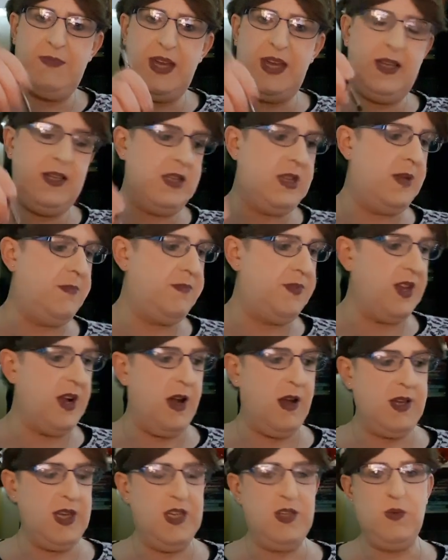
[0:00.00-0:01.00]
that into the
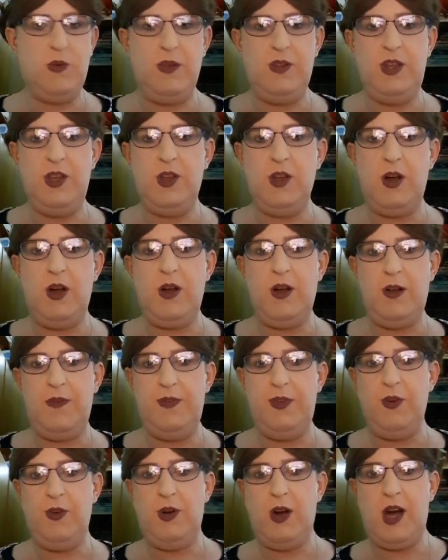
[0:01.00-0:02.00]
darkest one you got
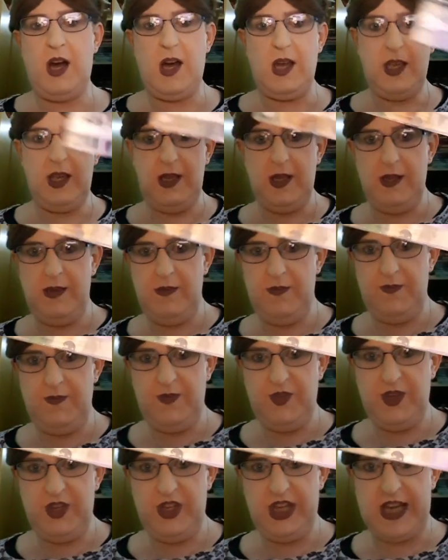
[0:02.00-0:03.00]
of your eye
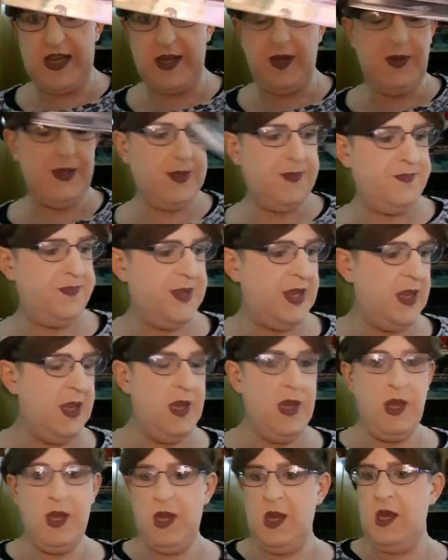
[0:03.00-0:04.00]
shadows,
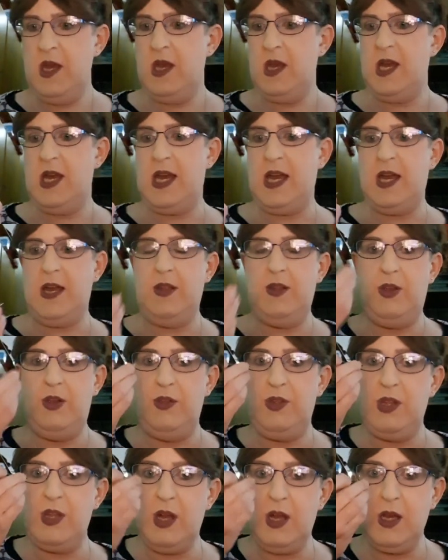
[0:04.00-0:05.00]
and you
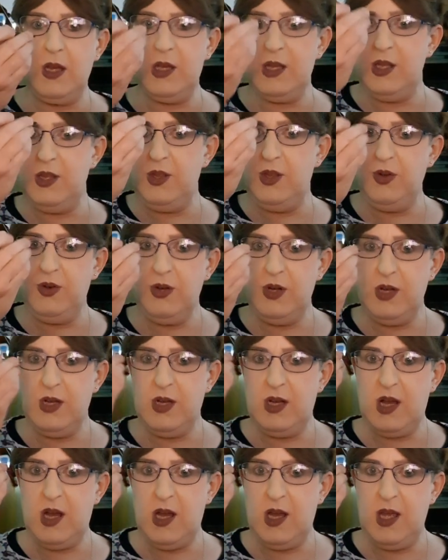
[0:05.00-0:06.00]
darken your
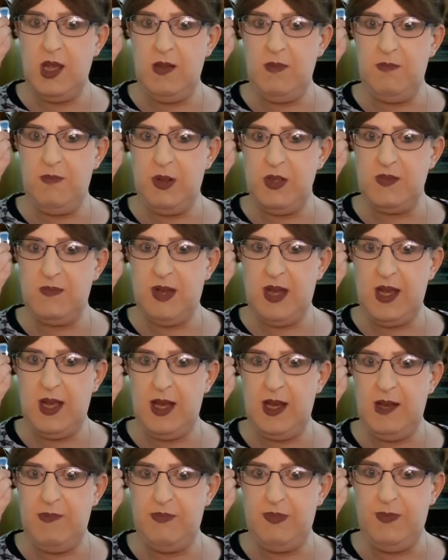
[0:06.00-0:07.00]
bottom
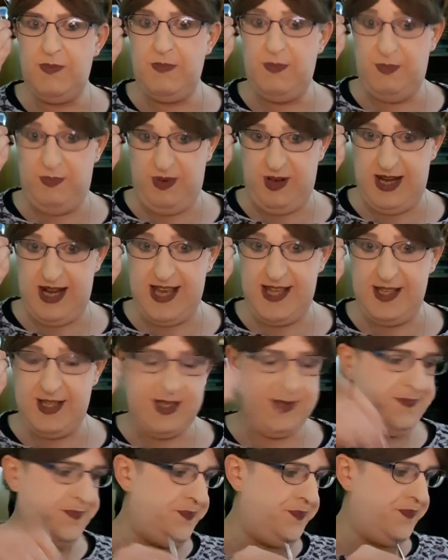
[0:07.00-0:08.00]

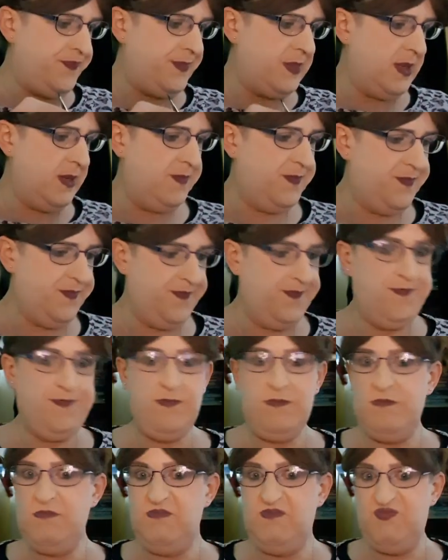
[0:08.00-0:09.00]
eyelids.
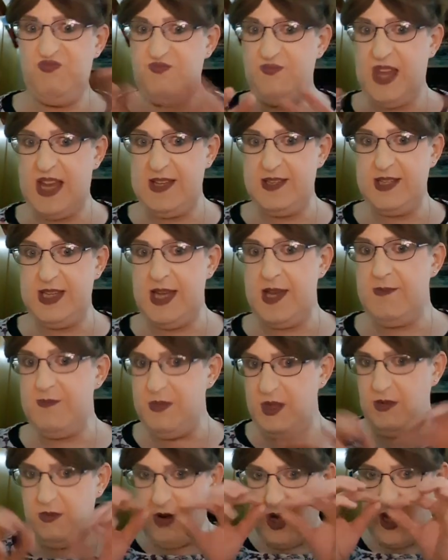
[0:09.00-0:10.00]
That's it,
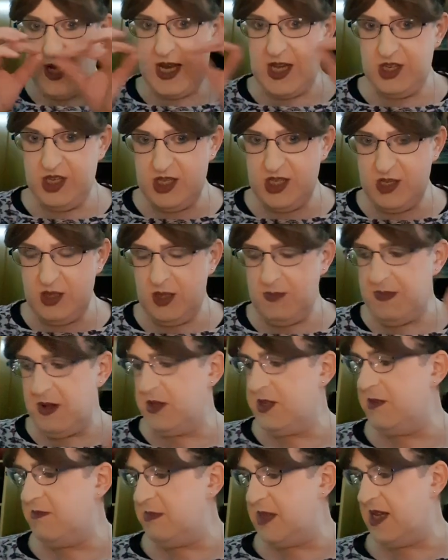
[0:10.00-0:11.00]
your eyelashes on the
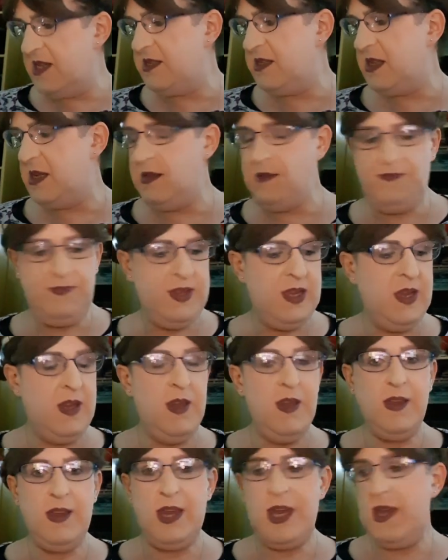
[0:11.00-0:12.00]
bottom, that's done.
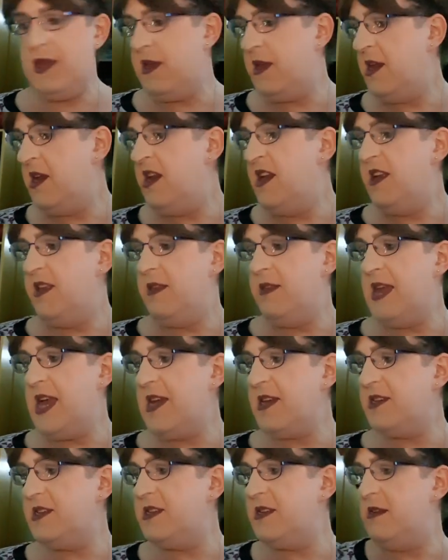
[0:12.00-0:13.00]
Okay,
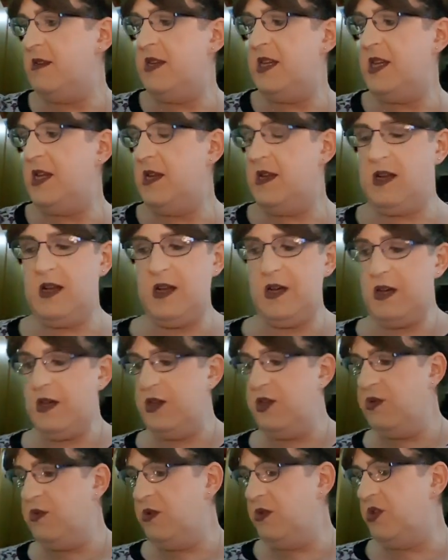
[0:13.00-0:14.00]
next are
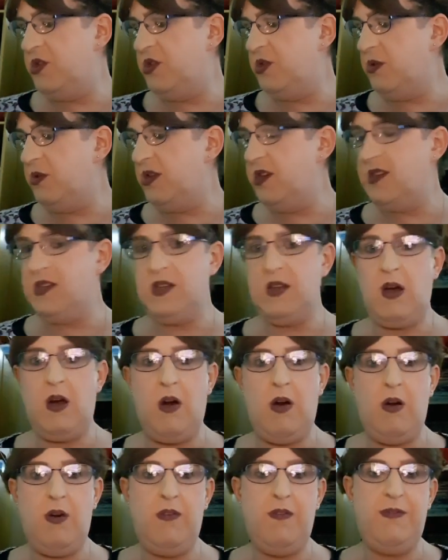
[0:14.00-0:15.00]
your choice
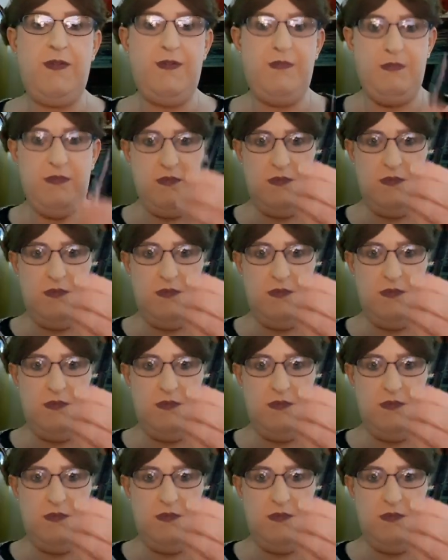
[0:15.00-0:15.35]
of